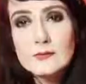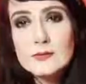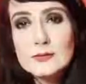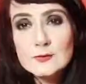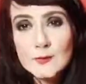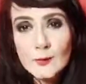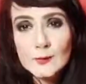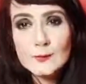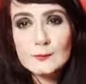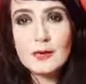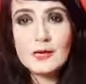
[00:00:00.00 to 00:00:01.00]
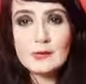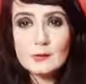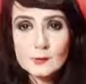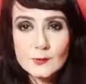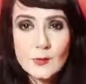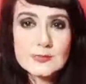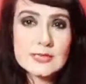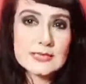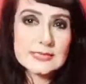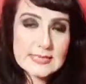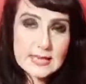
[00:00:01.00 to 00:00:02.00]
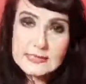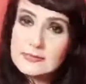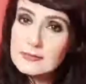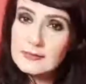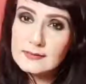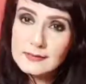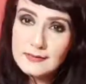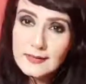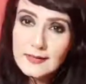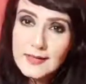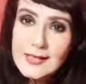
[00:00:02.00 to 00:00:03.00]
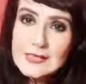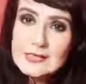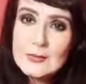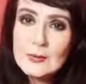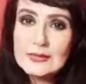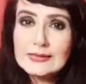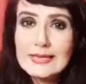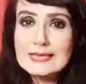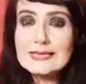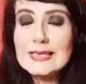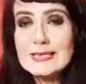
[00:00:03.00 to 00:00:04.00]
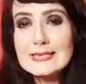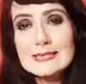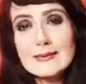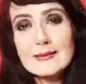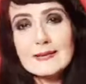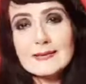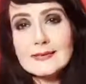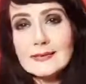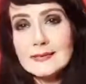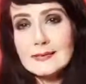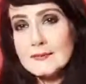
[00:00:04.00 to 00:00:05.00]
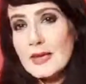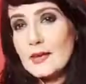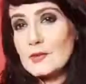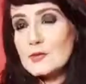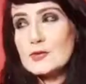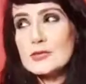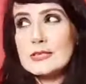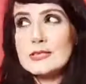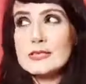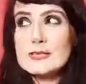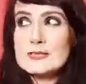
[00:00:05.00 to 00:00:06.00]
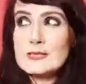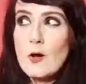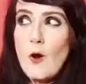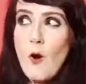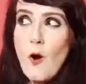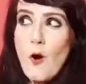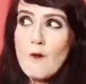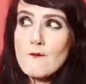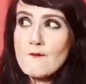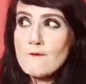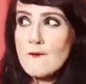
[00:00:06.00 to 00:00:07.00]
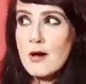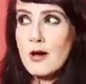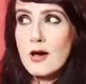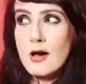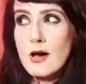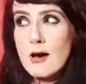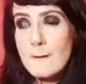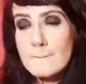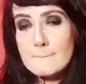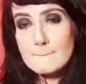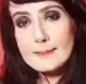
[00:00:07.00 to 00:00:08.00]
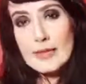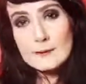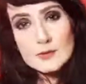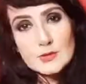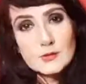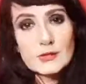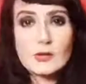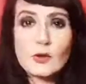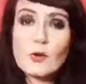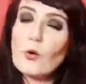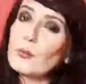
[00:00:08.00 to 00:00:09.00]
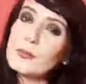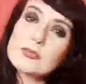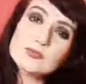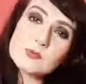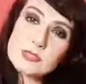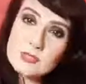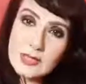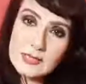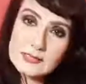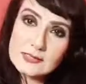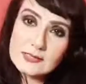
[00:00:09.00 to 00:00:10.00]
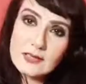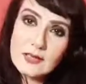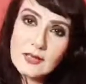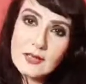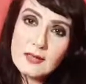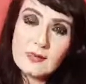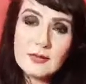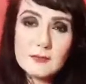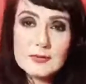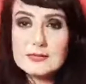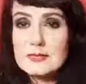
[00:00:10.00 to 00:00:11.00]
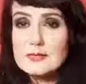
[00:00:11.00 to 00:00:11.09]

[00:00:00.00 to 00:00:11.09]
was swallowed by Kronos, that's Saturn. So in that sense, the energies of Neptune cannot always reach us, okay, because they're